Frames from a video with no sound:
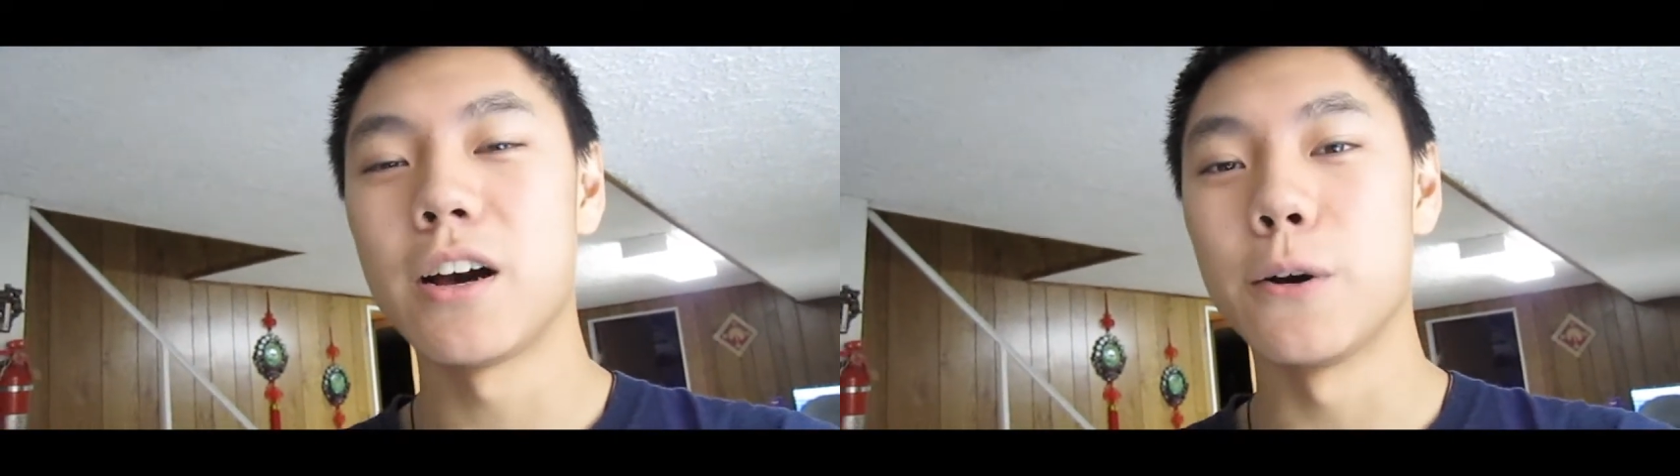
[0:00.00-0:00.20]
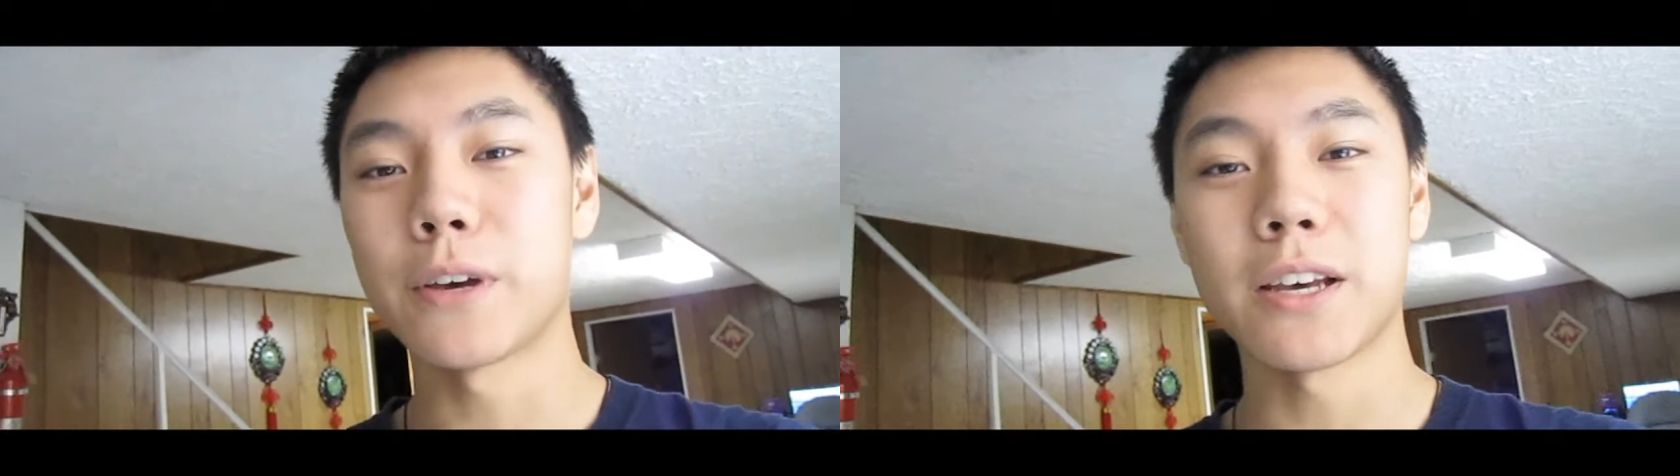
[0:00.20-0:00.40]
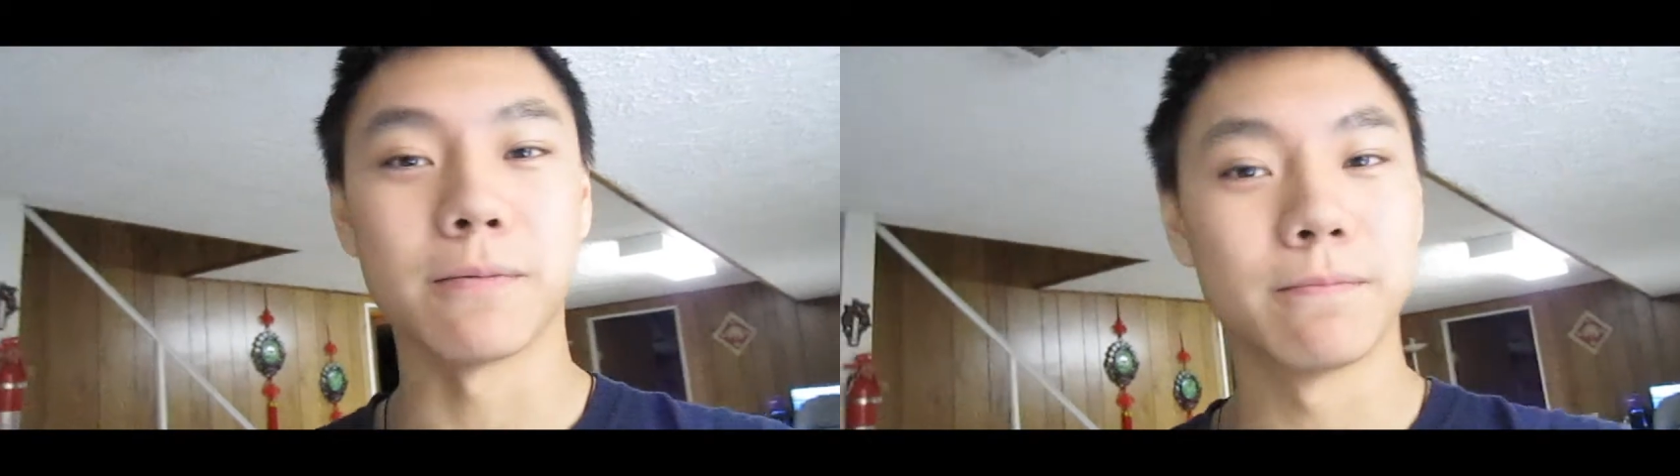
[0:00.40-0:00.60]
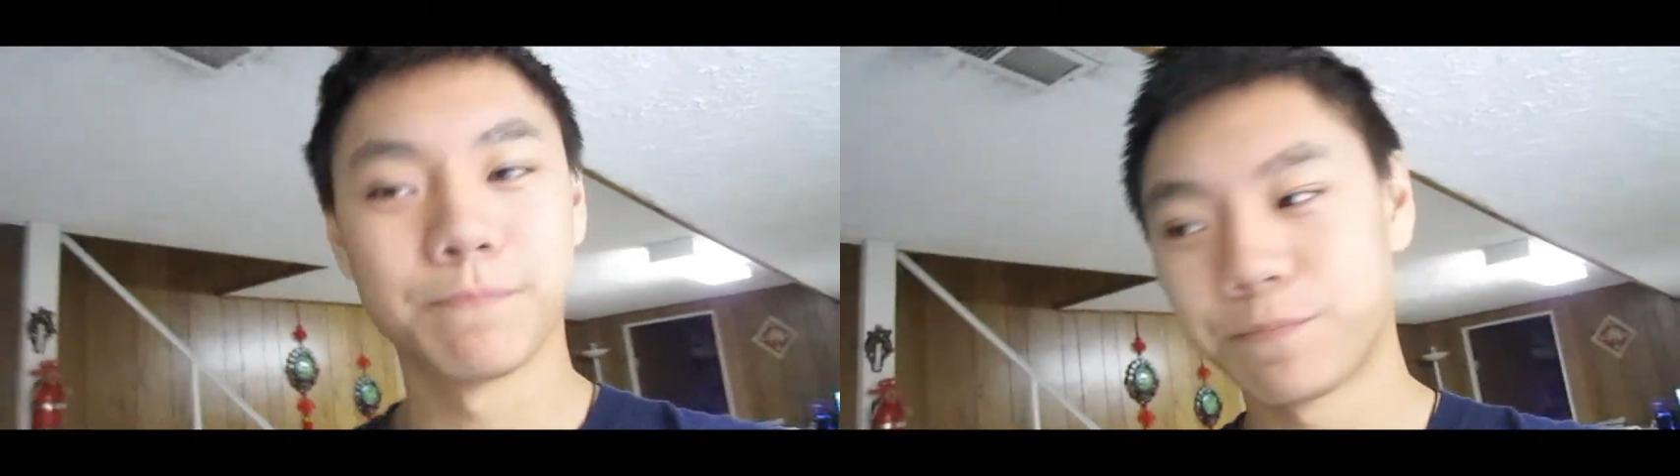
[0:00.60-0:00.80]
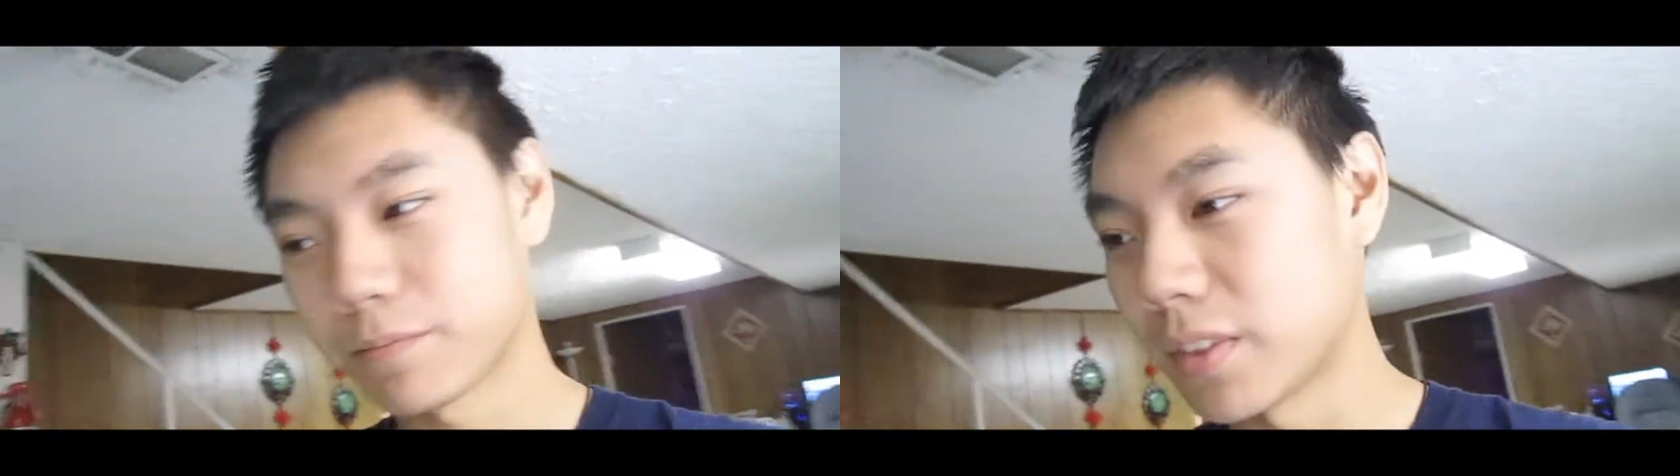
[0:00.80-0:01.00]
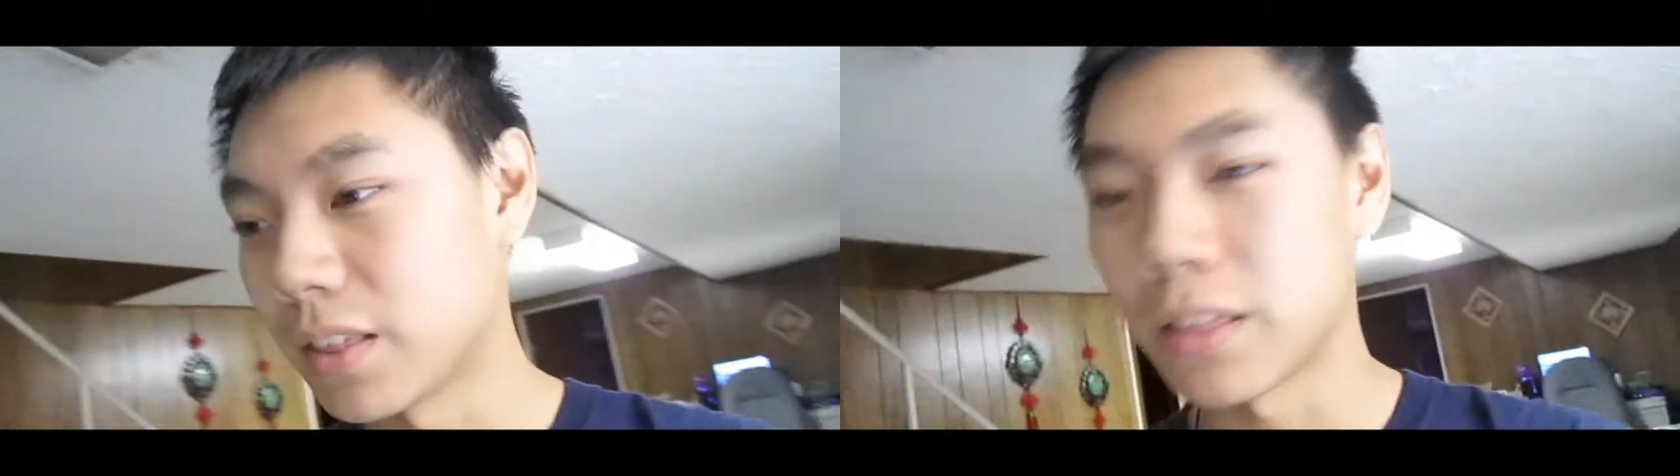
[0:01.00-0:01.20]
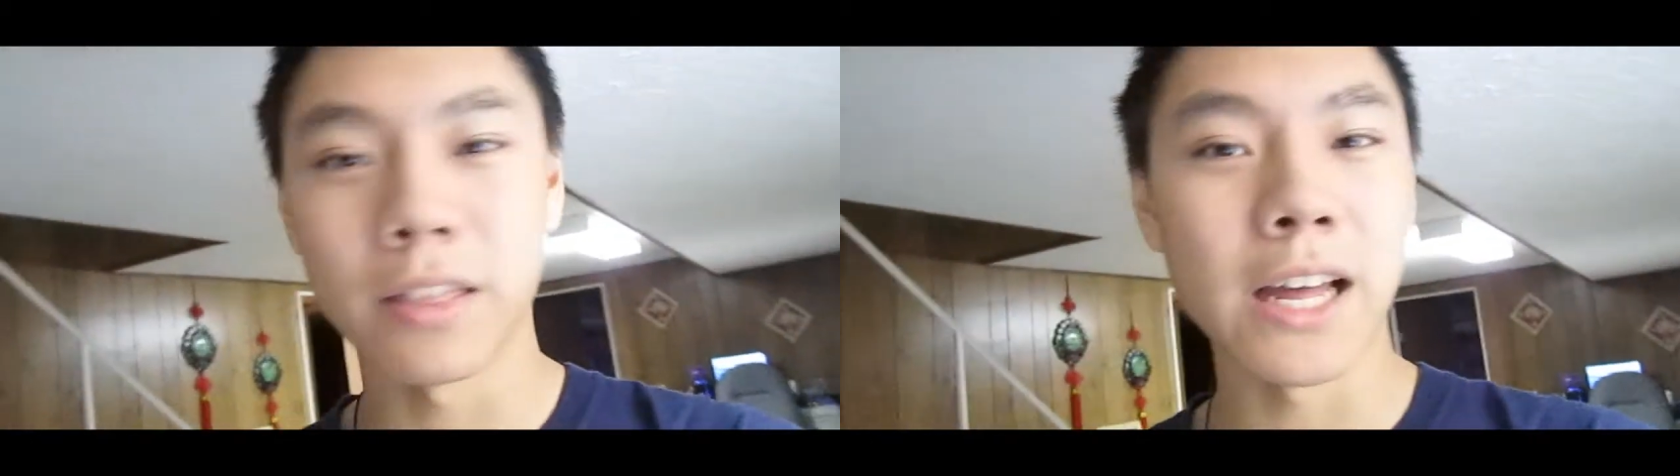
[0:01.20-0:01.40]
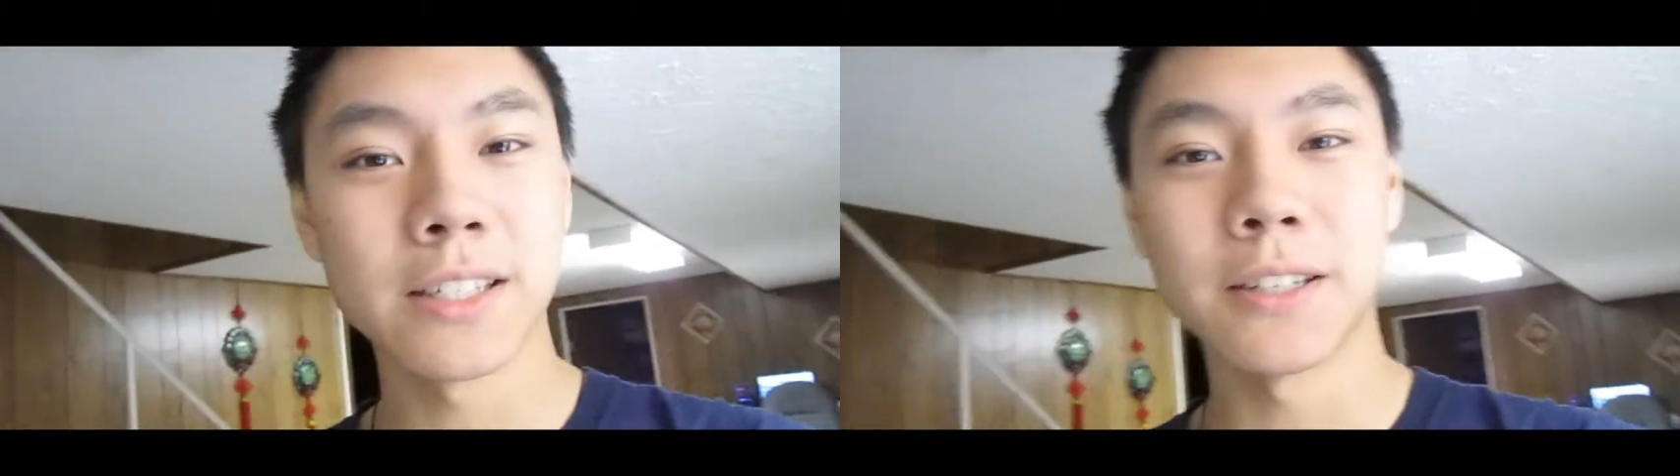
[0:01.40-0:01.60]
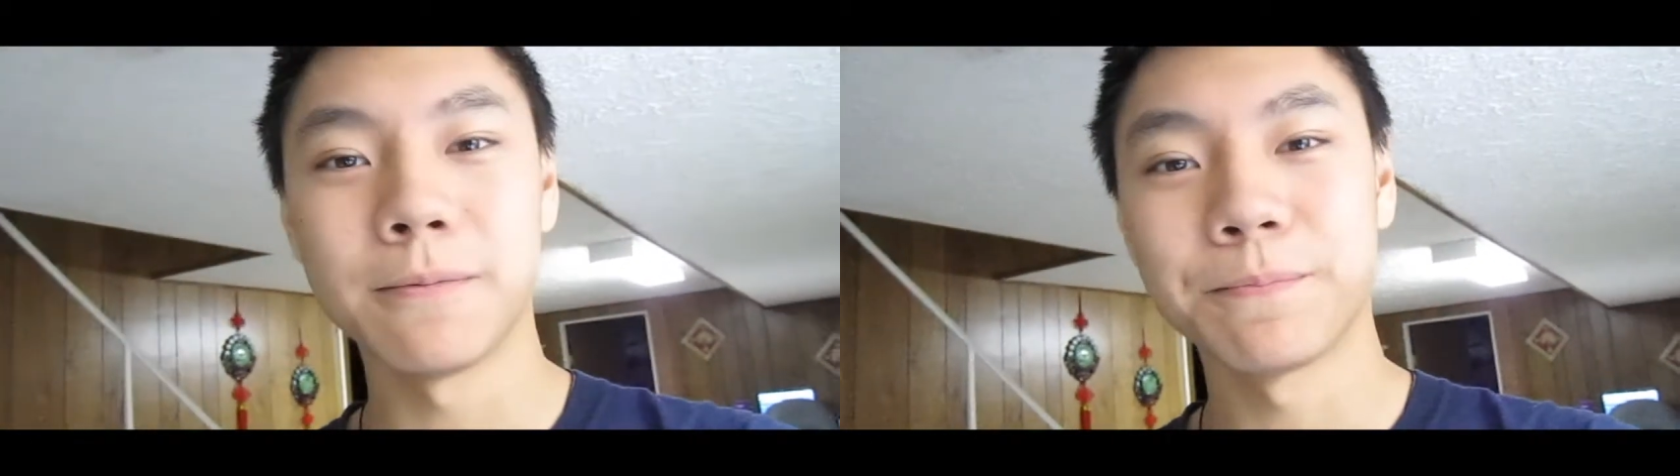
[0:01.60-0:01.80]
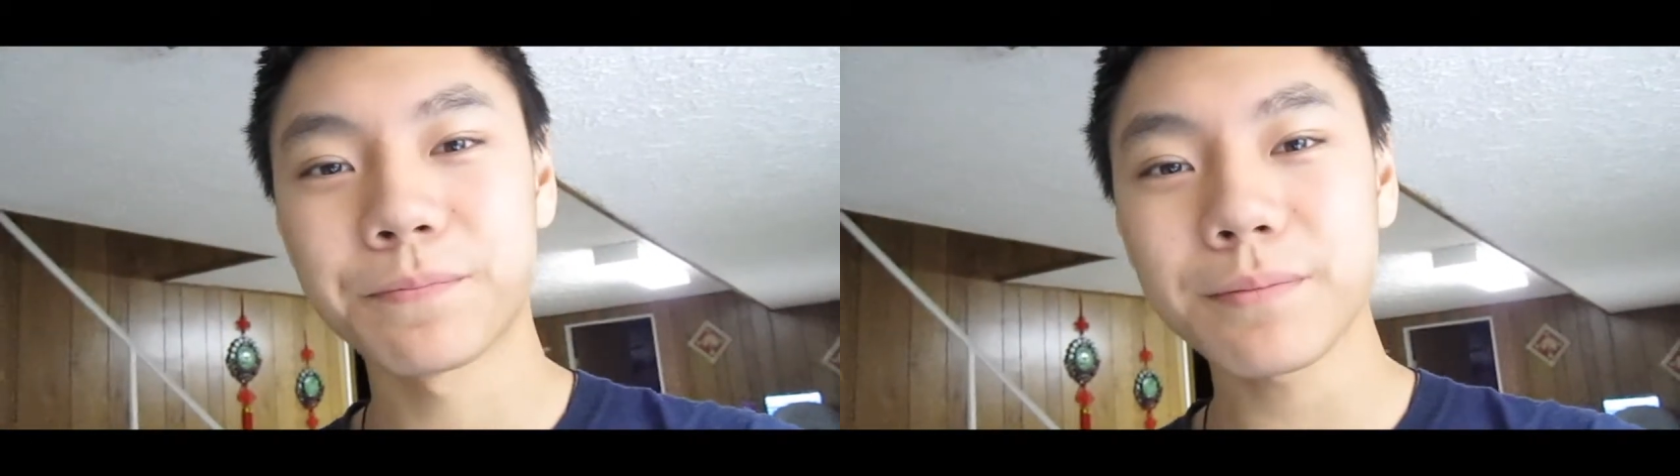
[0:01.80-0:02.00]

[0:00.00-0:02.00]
Okay, that's it.